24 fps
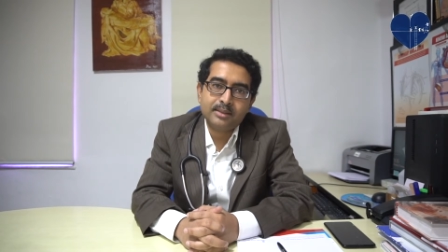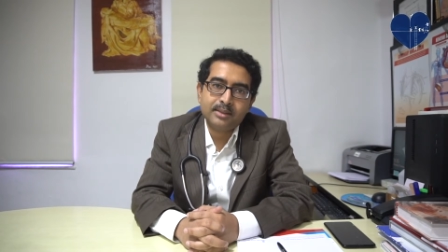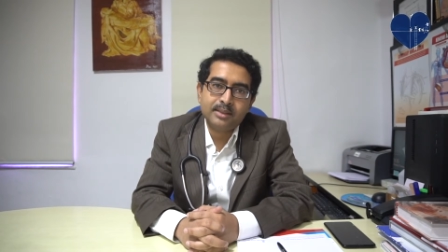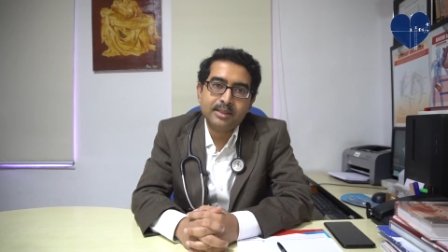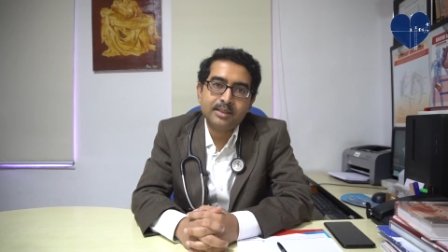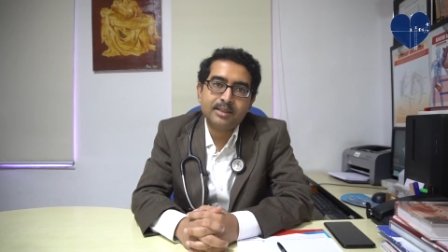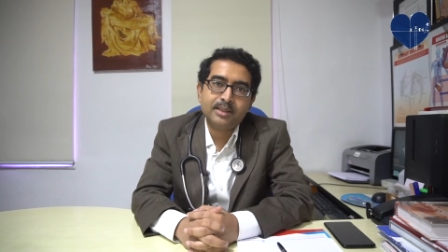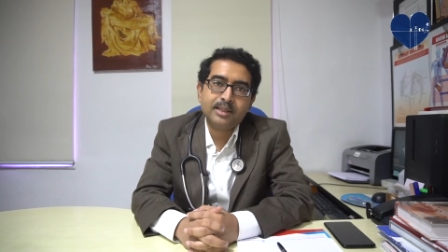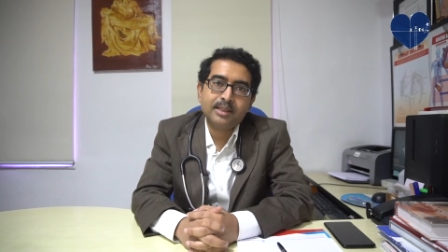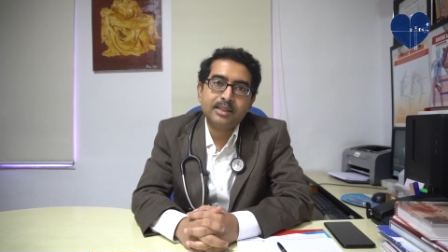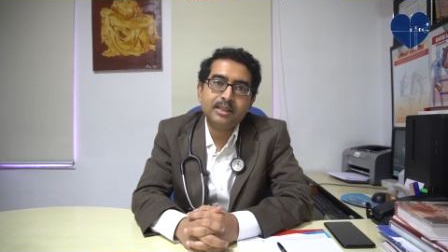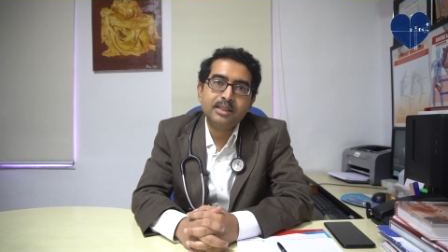
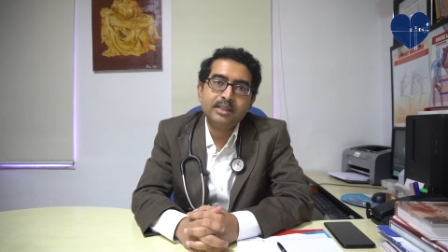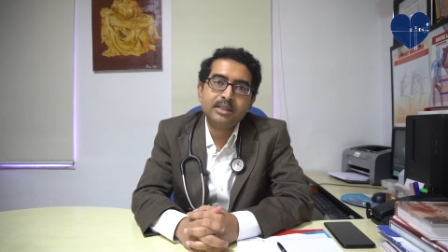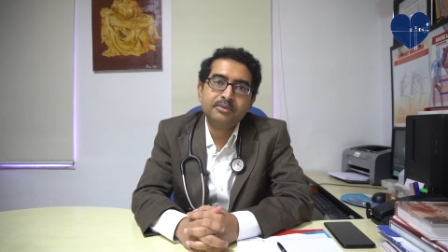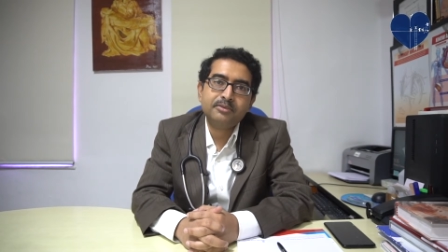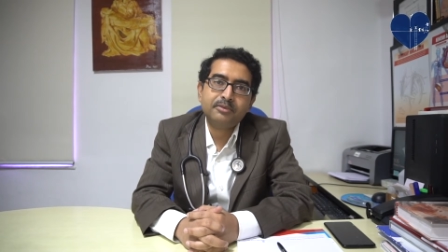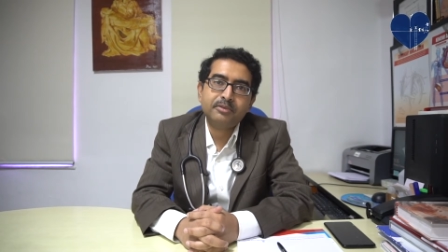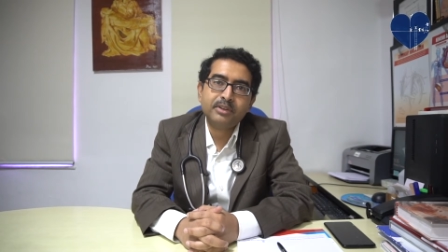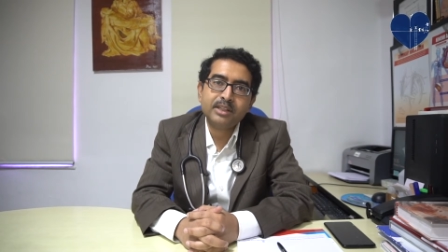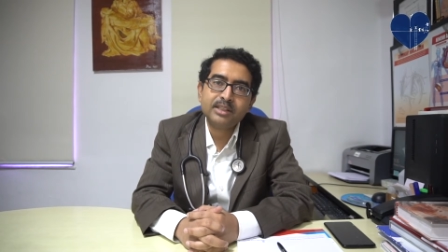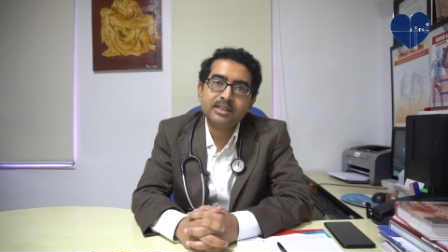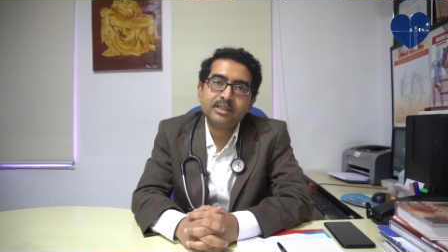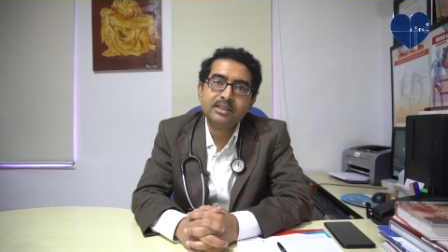disease,
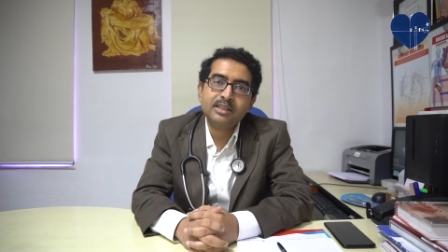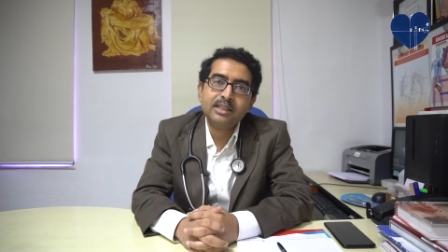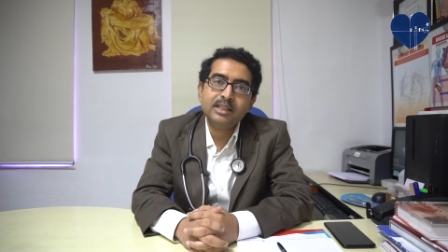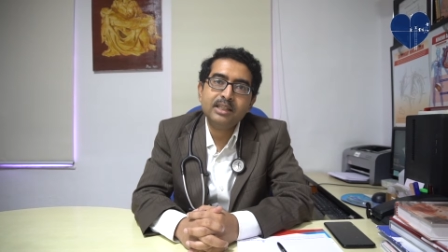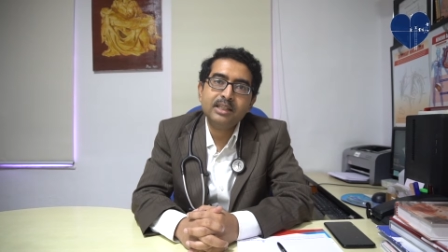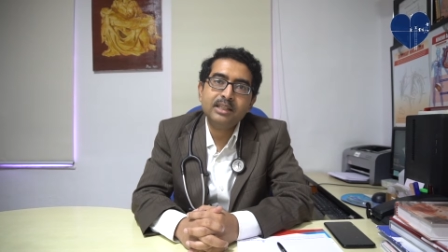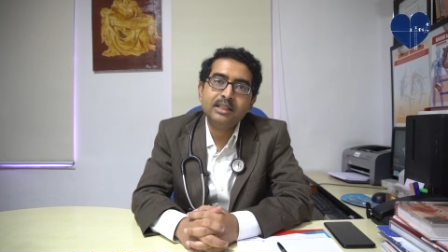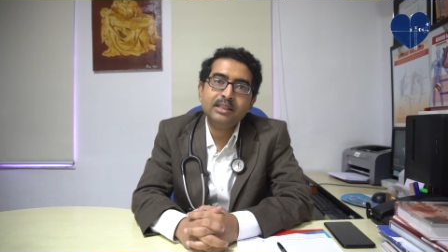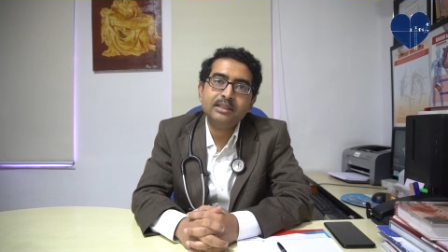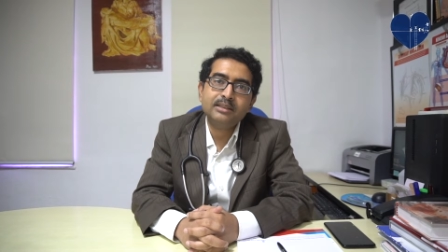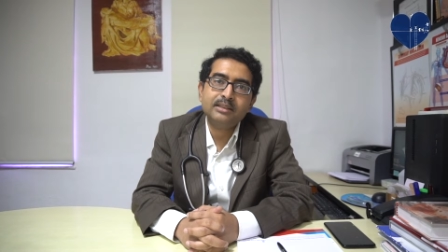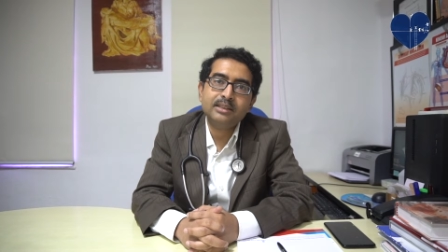
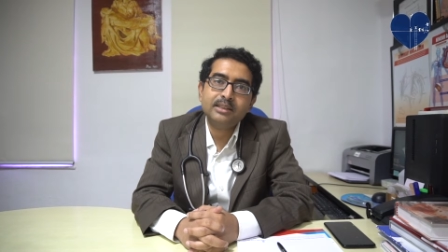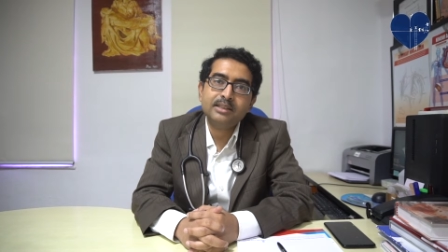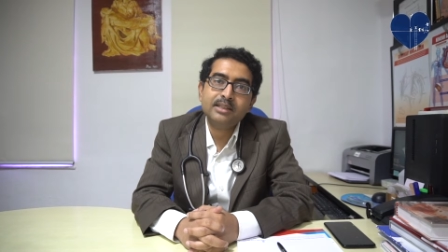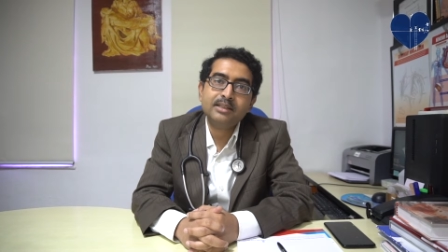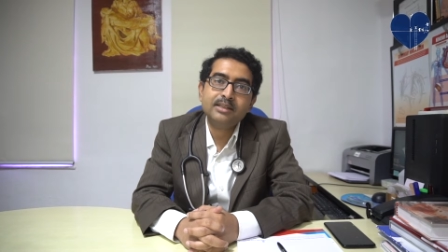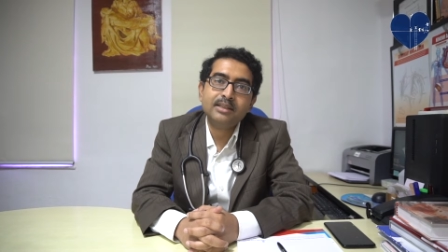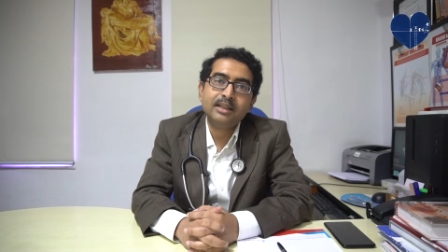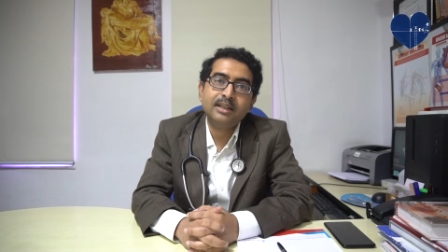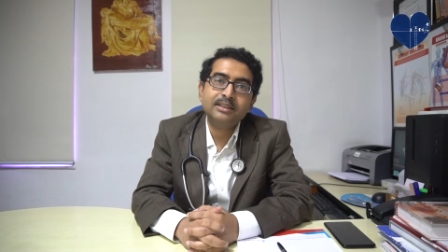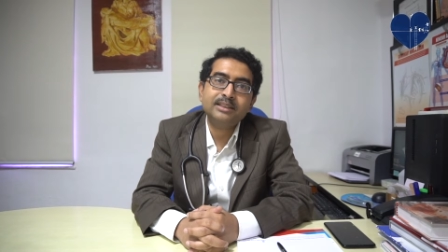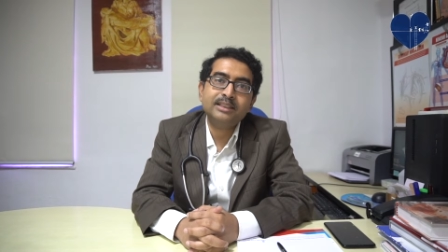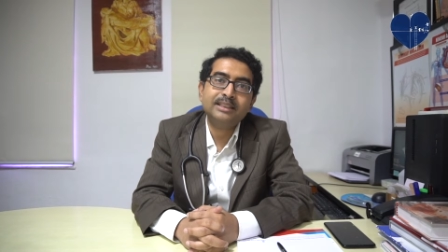firstly this
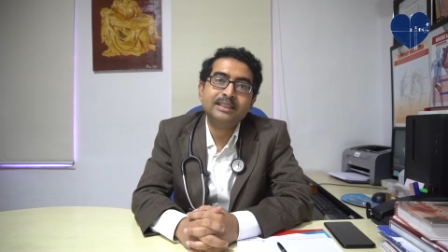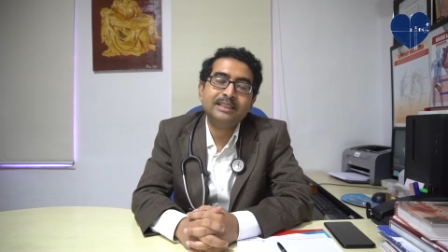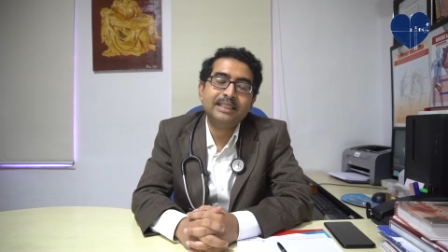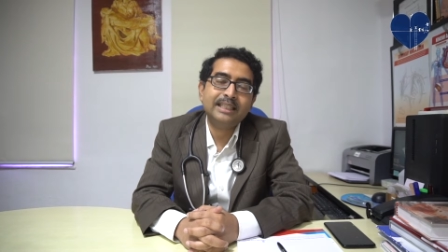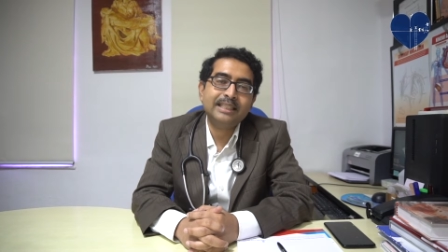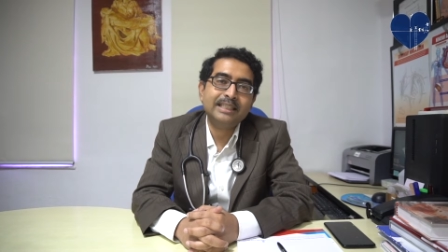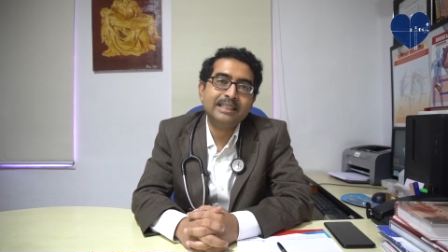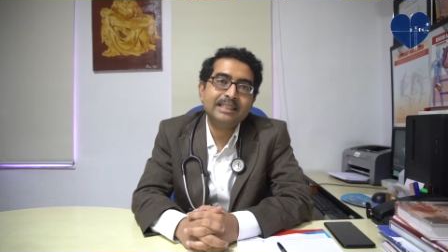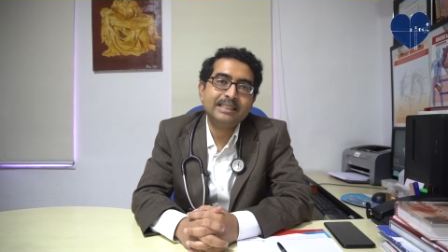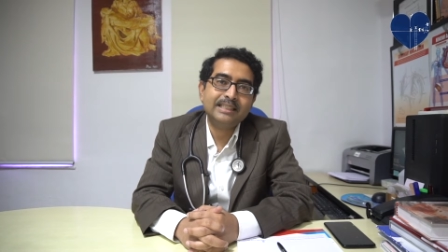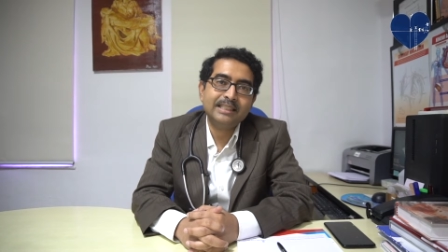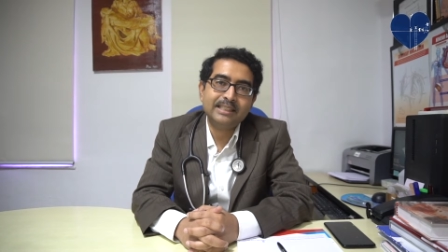is a
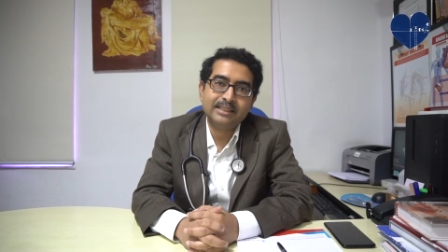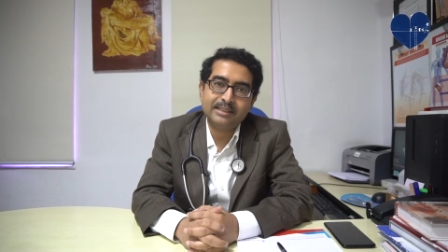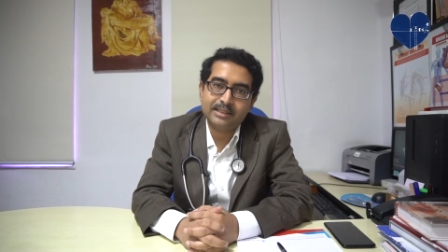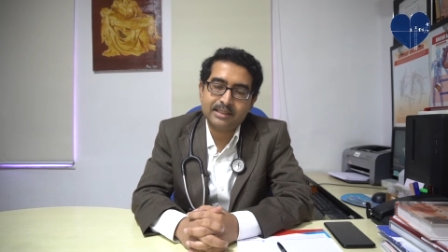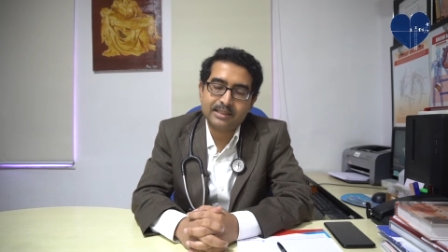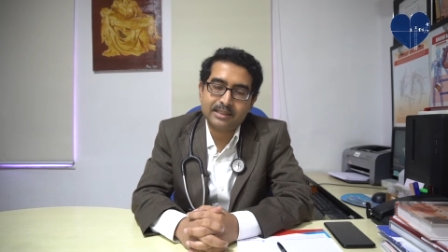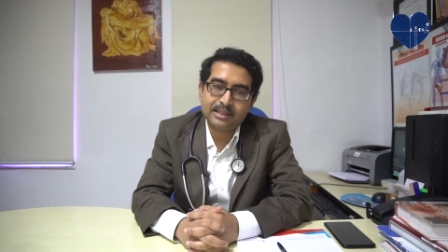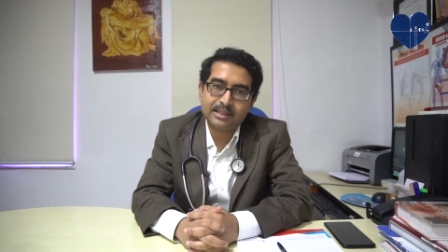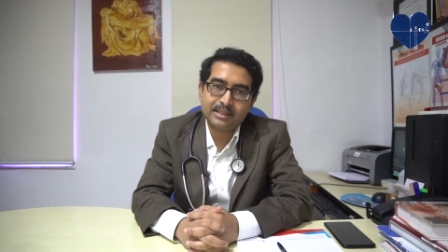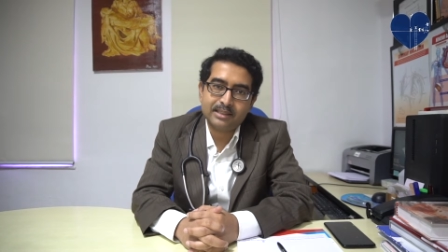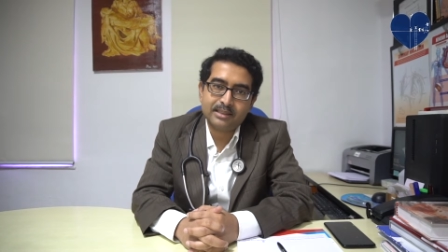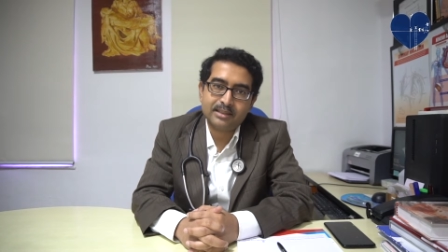genetic
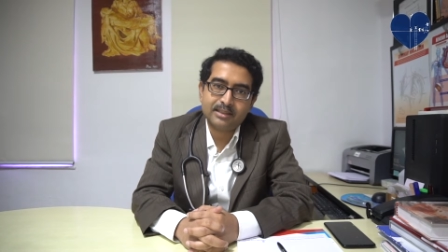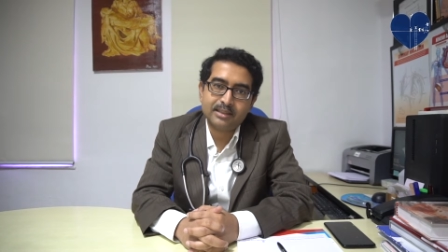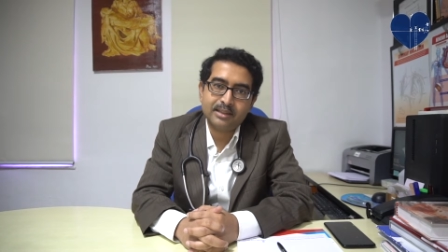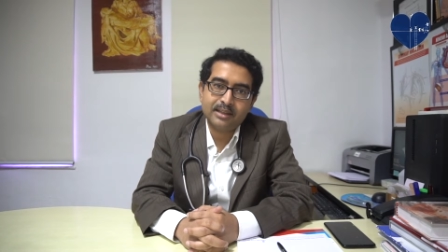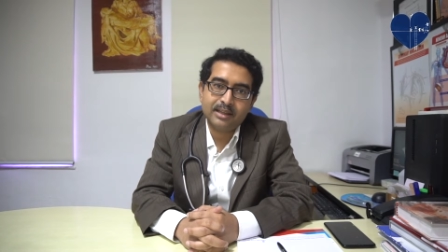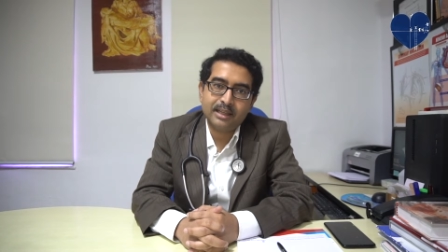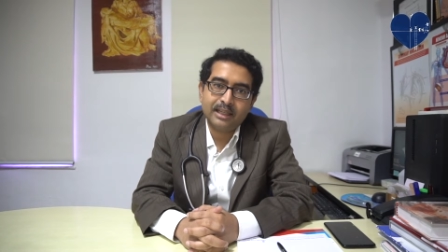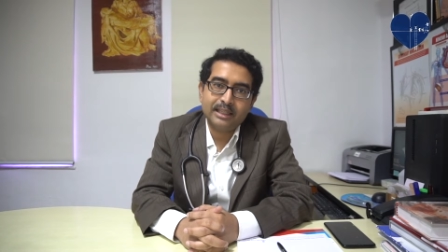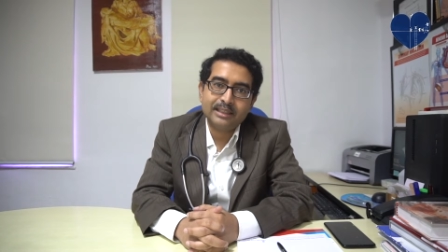disease,